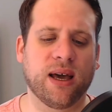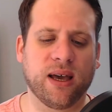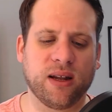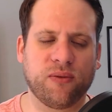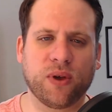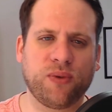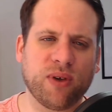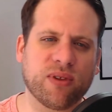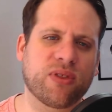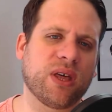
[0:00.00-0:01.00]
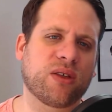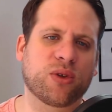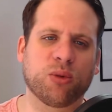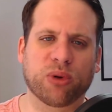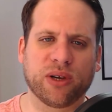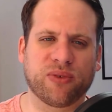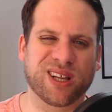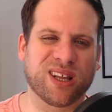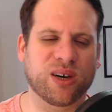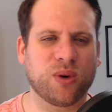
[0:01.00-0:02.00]
And if you even think through
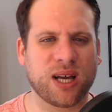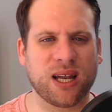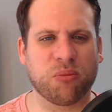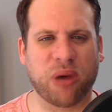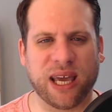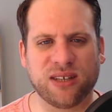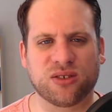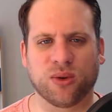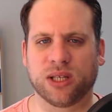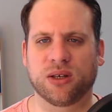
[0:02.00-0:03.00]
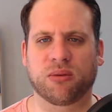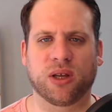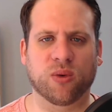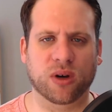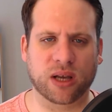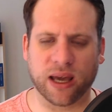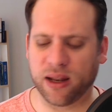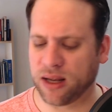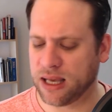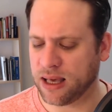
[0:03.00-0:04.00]
briefly, like, what kind of pace do I typically work at?